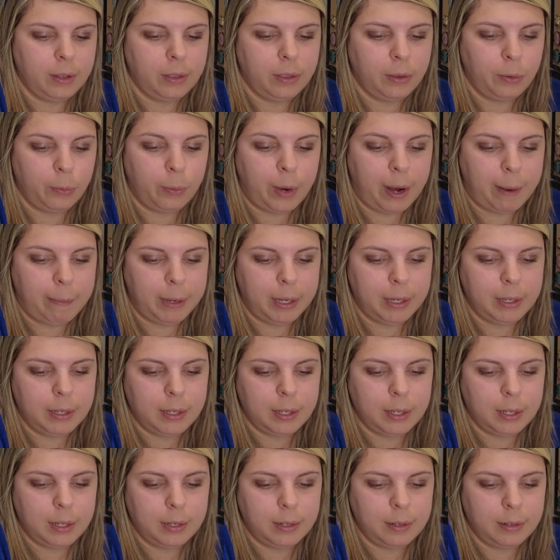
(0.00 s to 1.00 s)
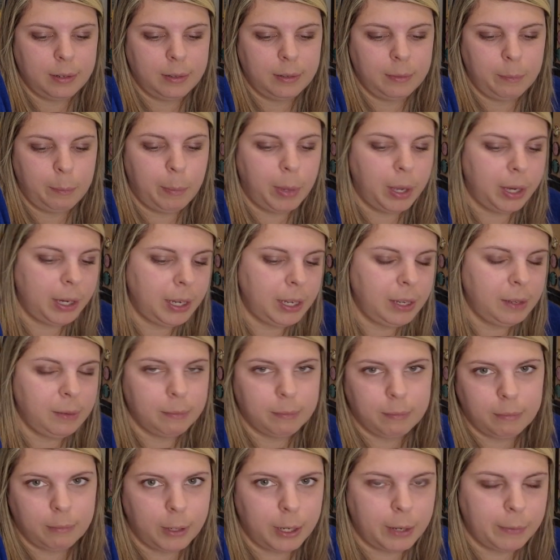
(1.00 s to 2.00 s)
the rabbit, bunny,
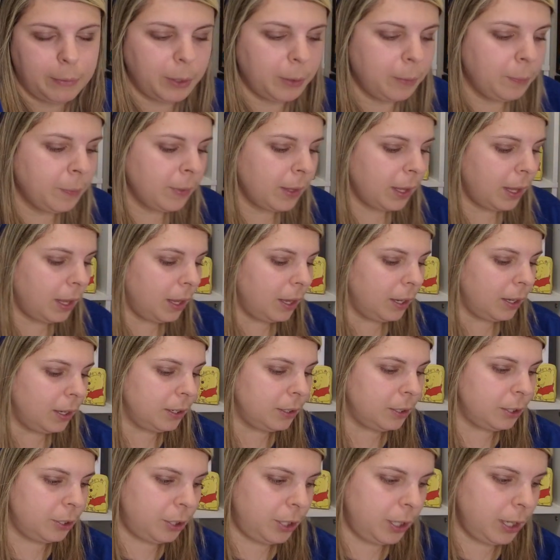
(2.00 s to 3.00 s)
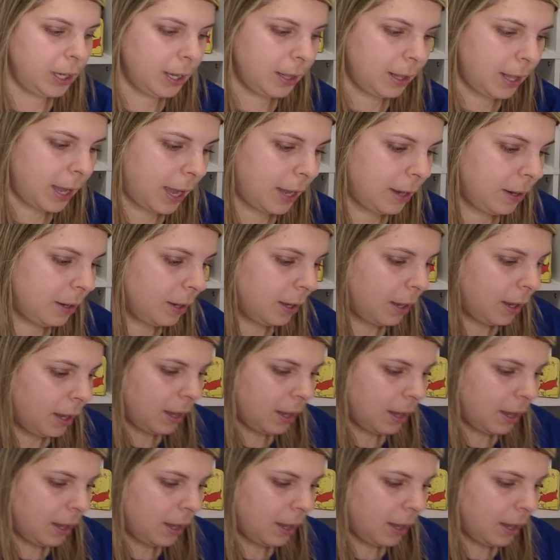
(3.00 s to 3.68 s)
whatever. So she got that.